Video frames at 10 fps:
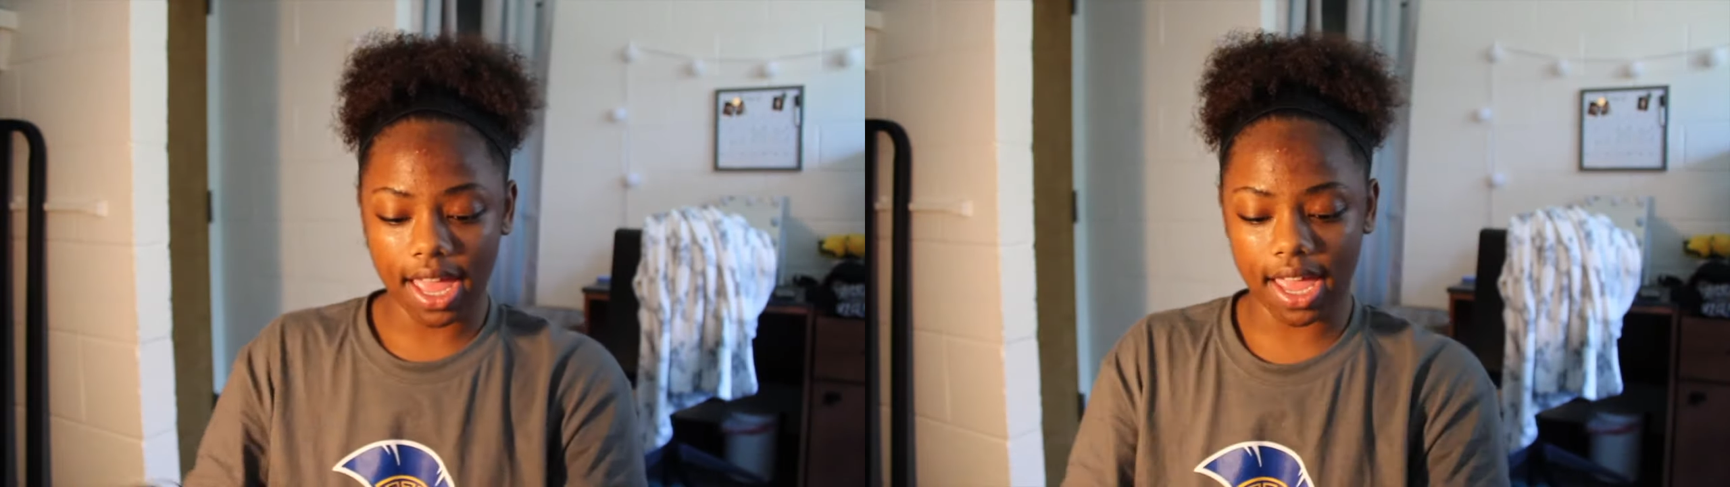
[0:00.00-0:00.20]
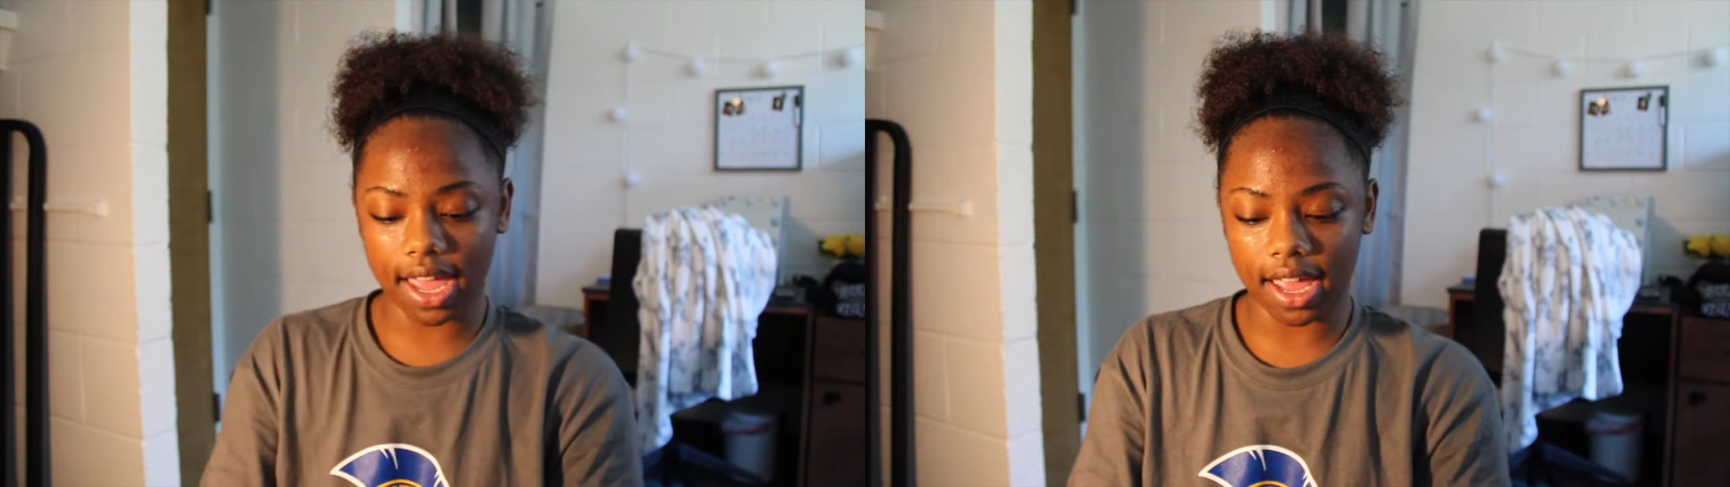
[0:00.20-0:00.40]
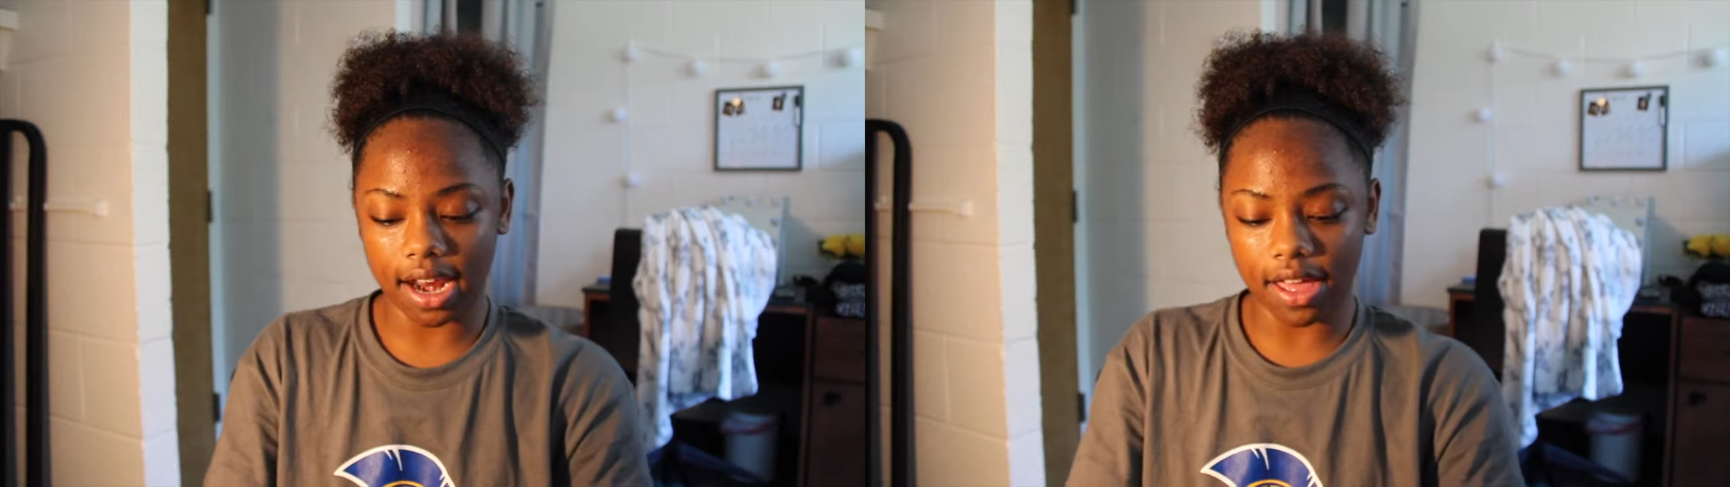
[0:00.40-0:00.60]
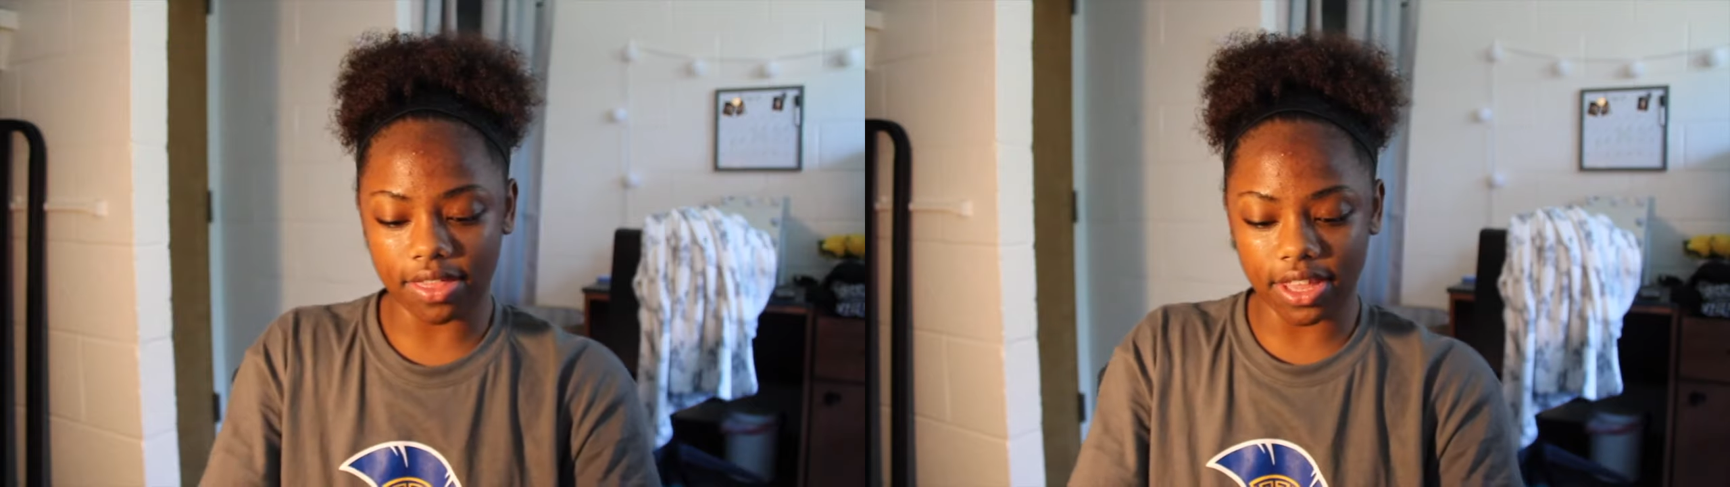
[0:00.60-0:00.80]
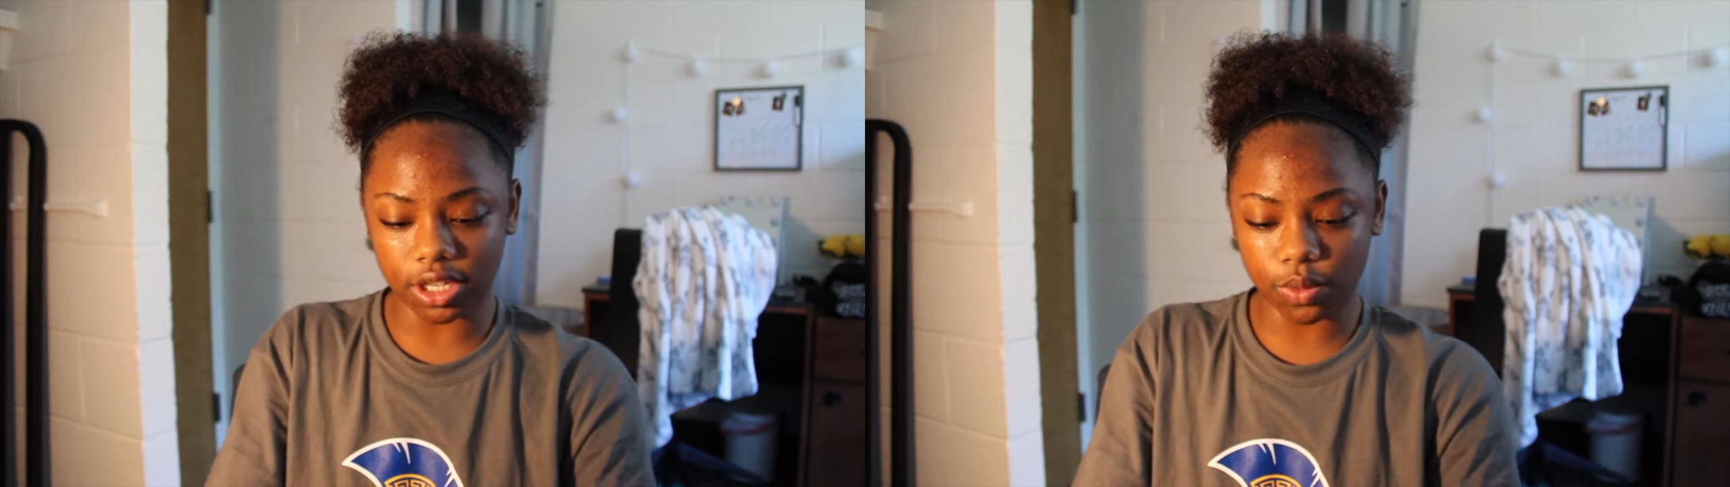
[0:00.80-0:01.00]

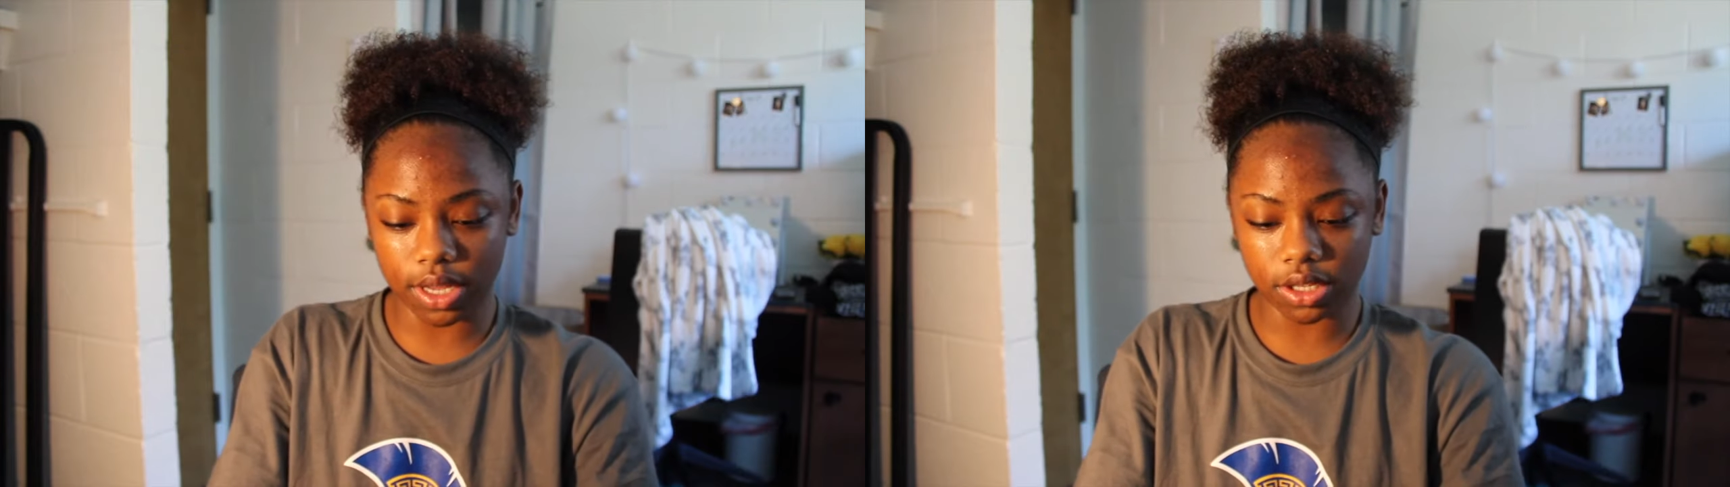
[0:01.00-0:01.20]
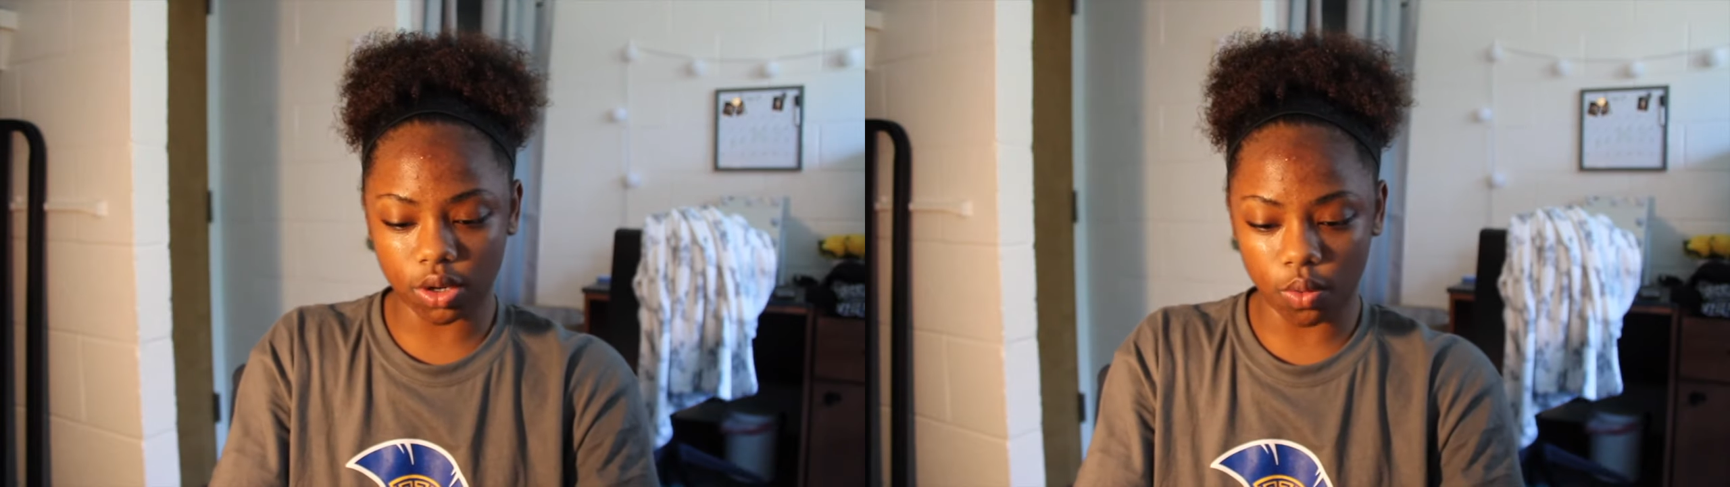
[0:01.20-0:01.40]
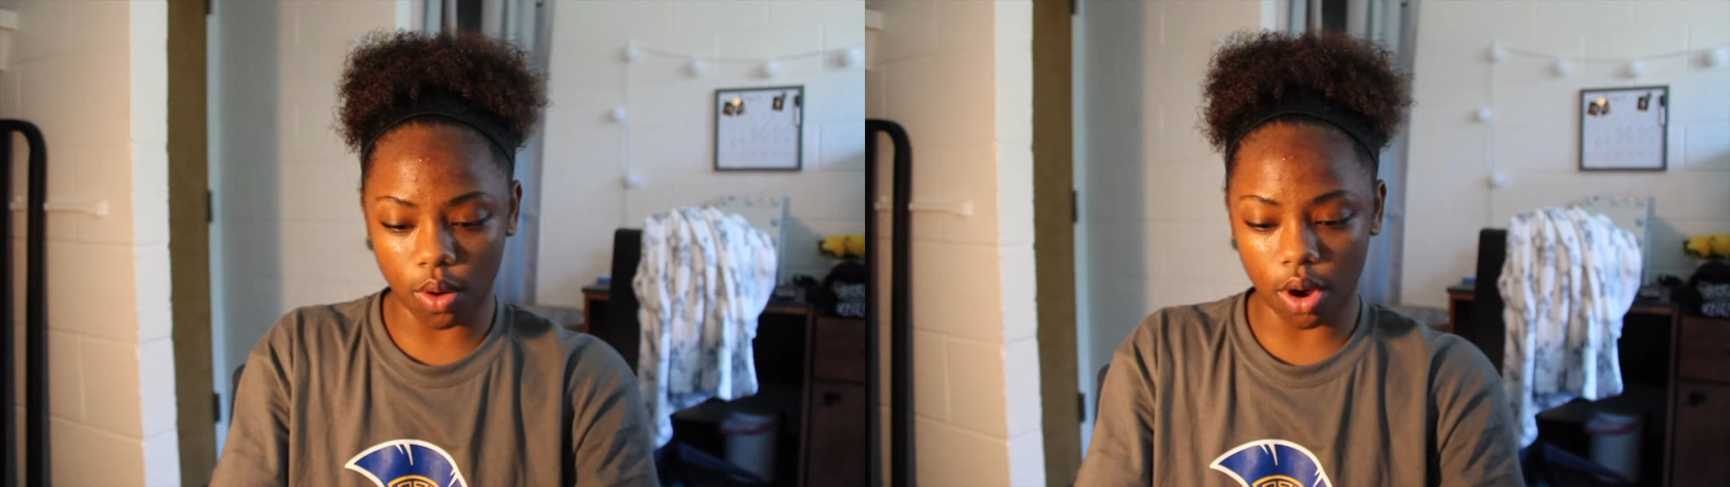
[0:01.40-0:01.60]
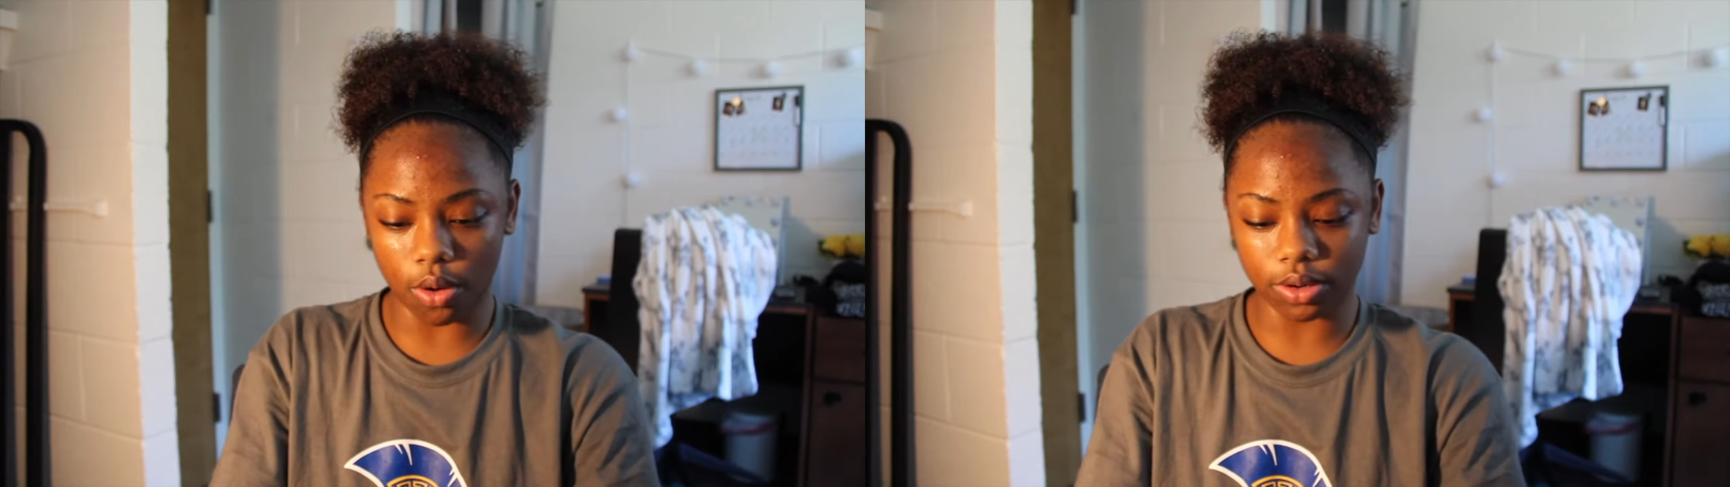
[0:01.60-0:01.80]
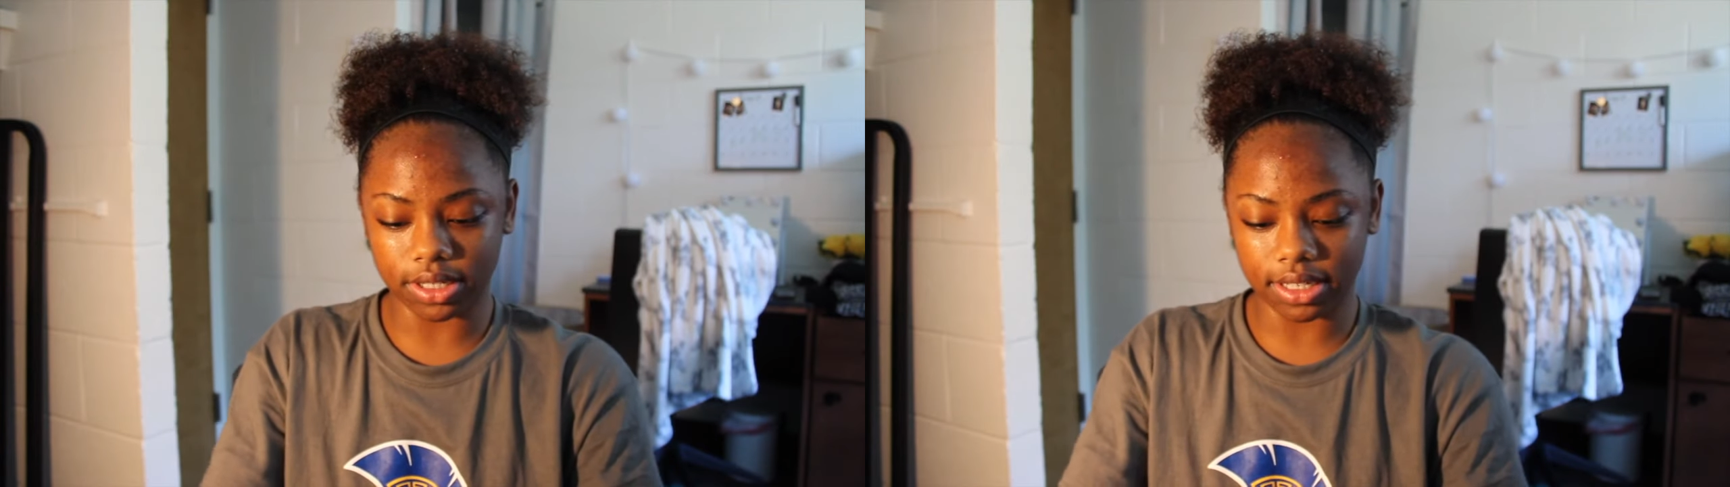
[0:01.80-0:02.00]
And this week's
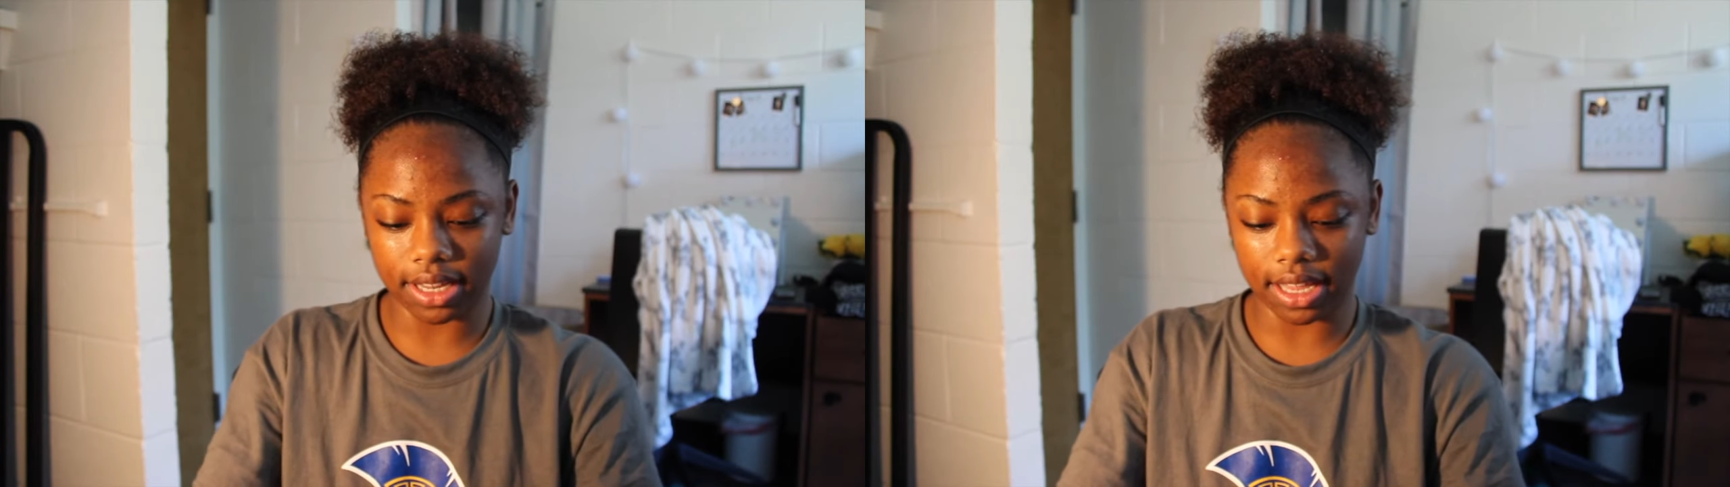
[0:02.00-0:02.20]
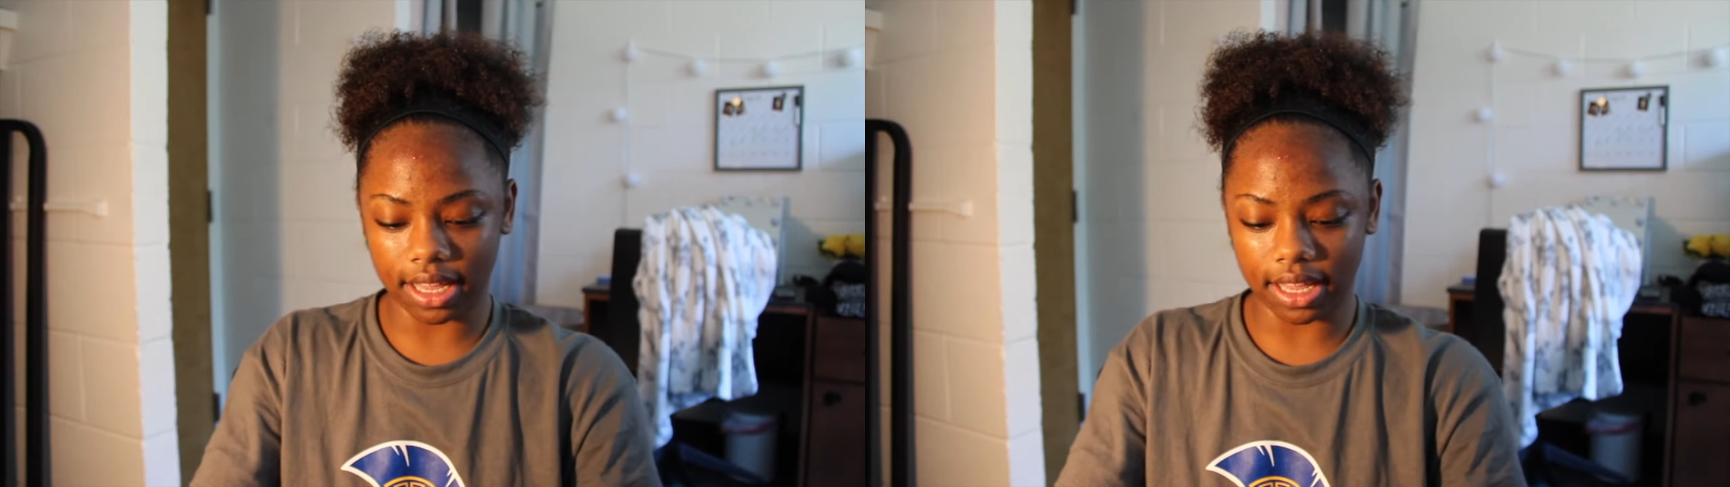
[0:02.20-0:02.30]
quote